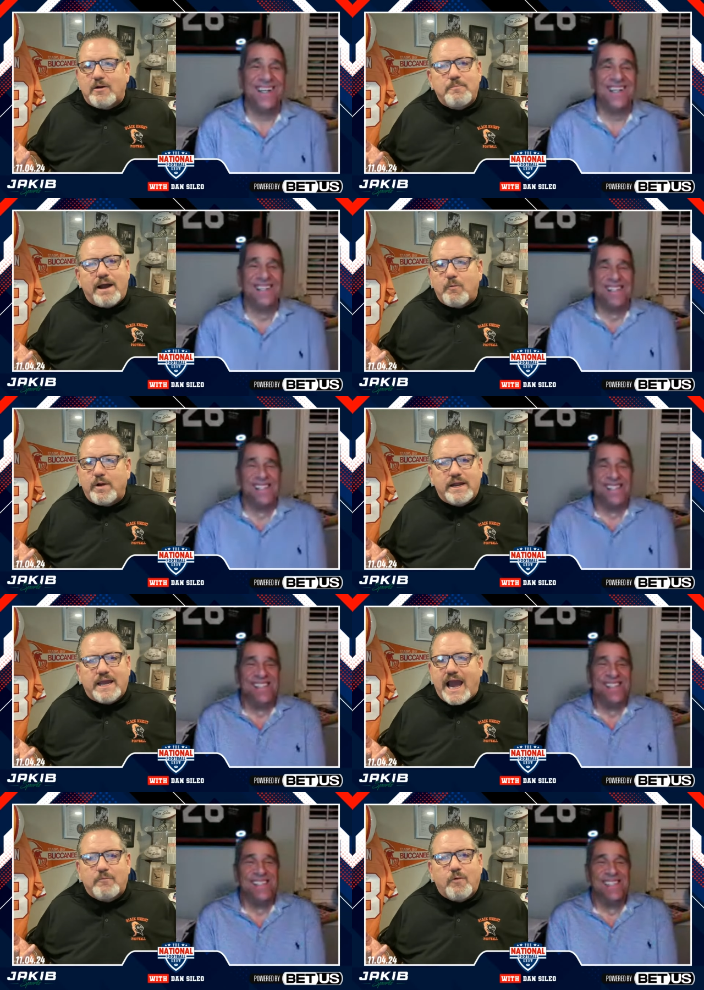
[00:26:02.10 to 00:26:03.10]
Speaker 1: about what a
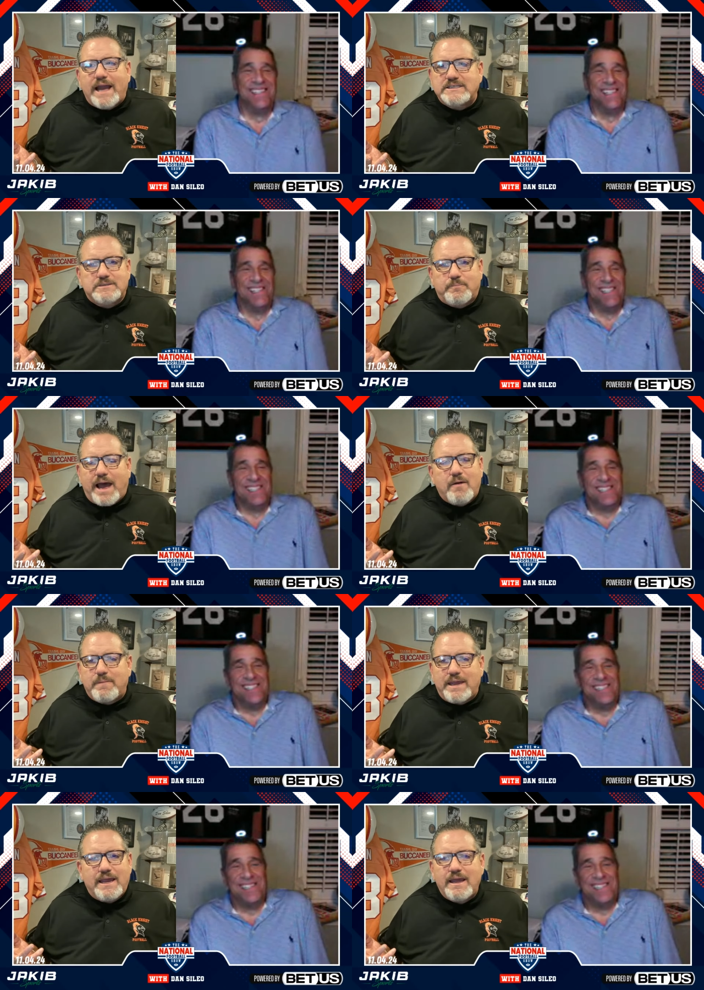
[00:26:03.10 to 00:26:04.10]
guy writes about
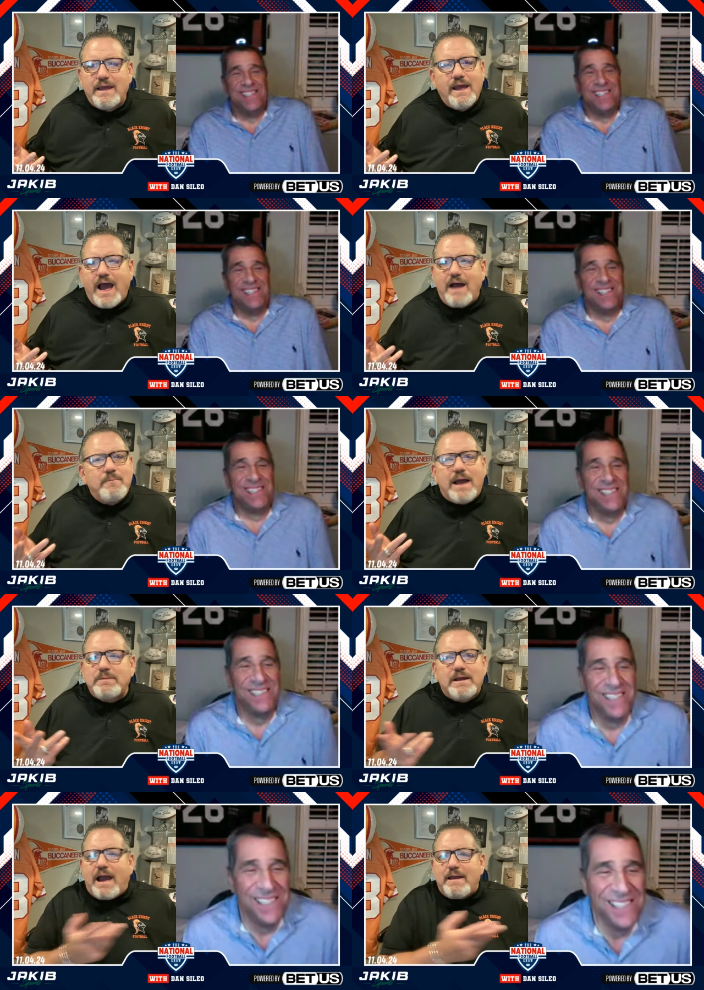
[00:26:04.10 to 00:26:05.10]
me. I'm, I'm
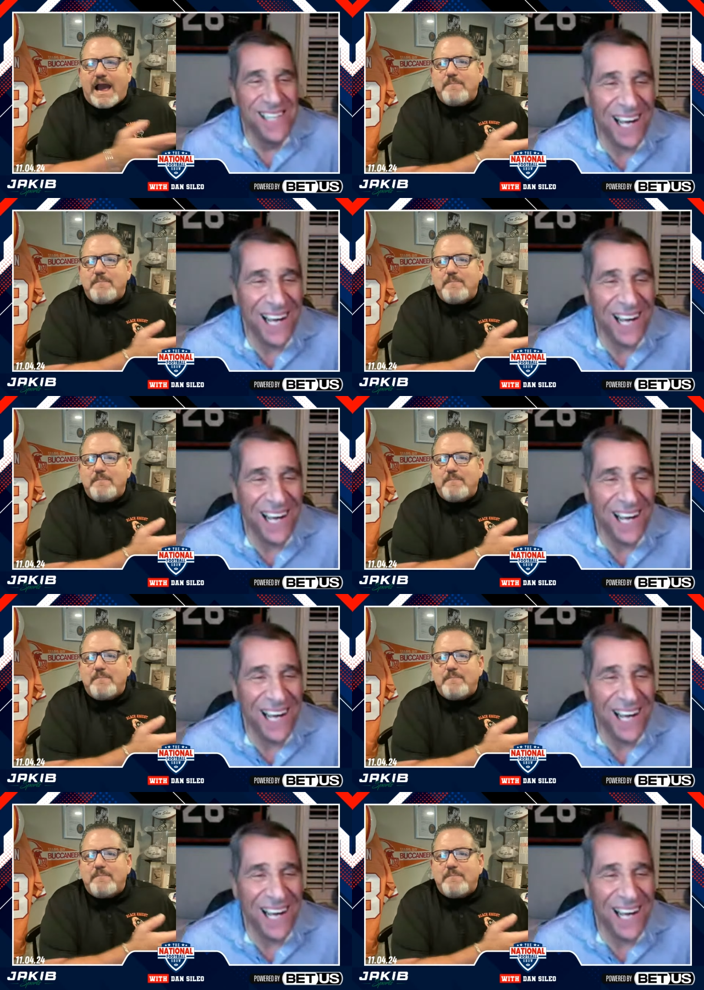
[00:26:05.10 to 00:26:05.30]
I, I